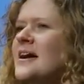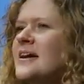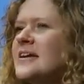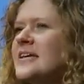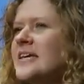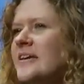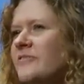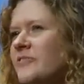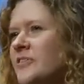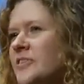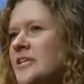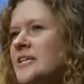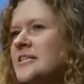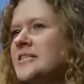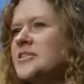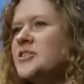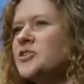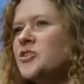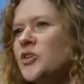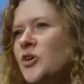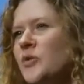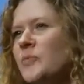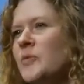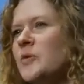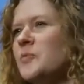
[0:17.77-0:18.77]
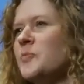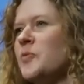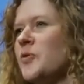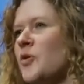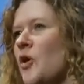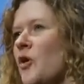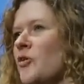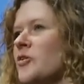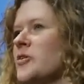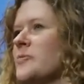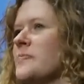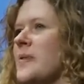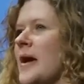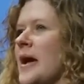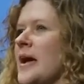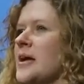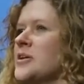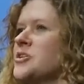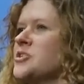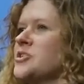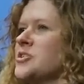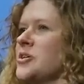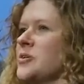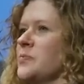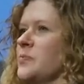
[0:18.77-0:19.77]
Given this human
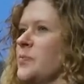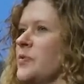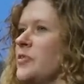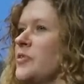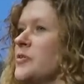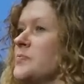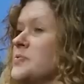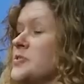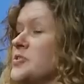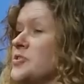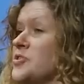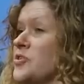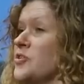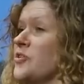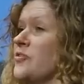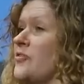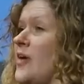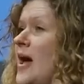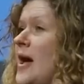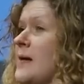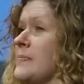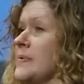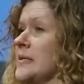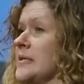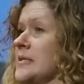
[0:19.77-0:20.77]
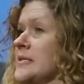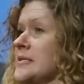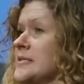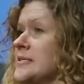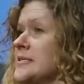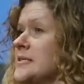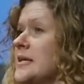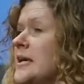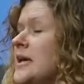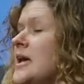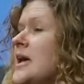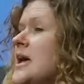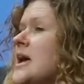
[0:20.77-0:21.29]
preoccupation with the pursuit of happiness,